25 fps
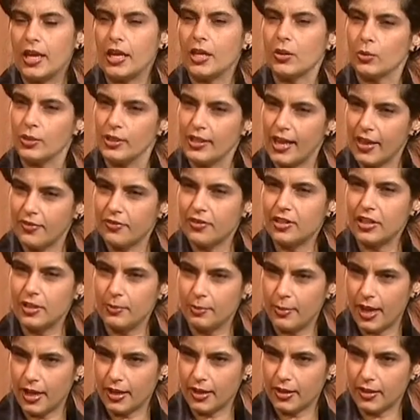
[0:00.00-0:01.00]
It was evident
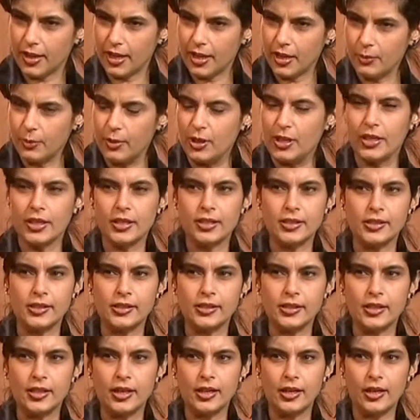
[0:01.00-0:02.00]
back then
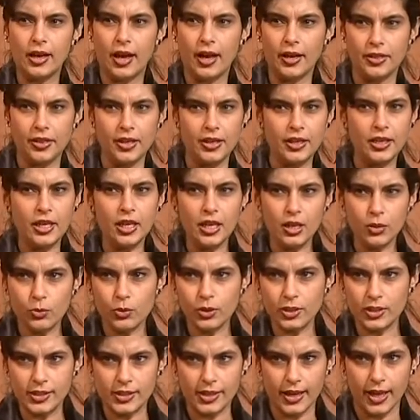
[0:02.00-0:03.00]
because I think he
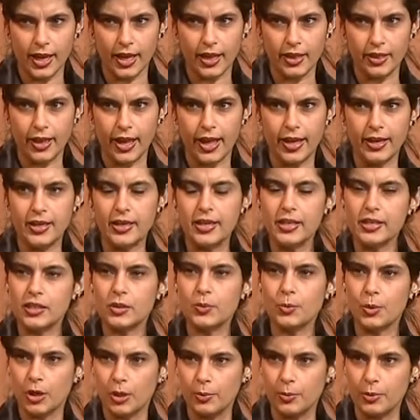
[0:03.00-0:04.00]
would say that his
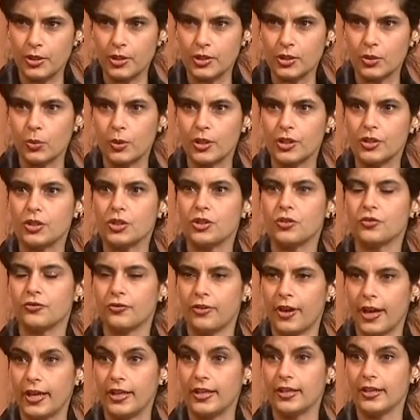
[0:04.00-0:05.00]
purpose was to
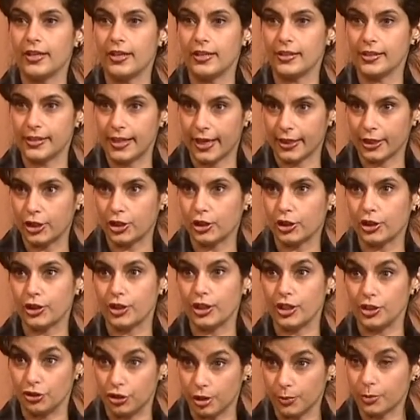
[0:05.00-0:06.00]
fight the secular
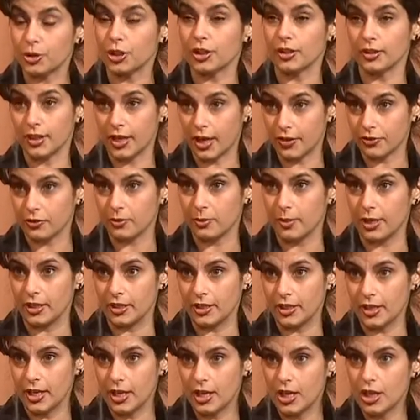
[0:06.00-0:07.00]
Egyptian government,
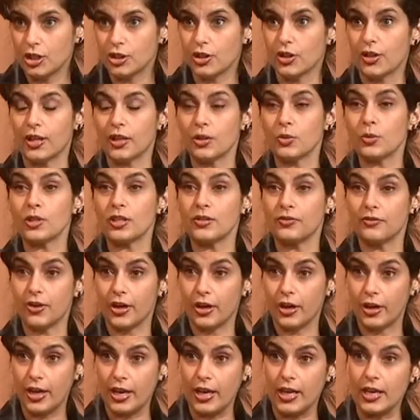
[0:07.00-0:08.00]
so that it was a
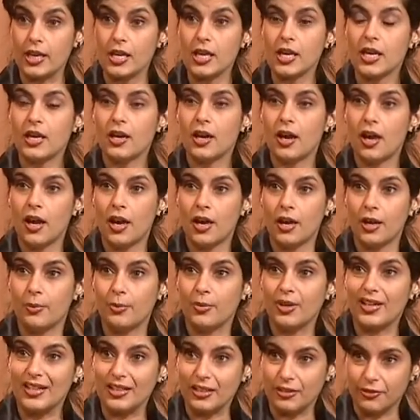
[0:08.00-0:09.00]
very
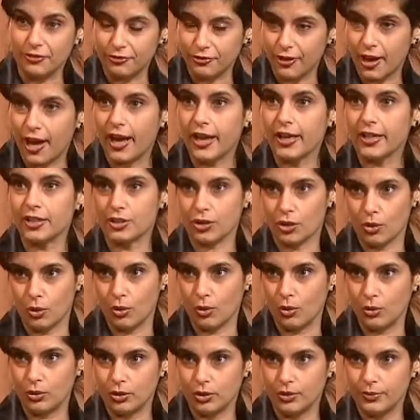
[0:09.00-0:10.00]
confined goal.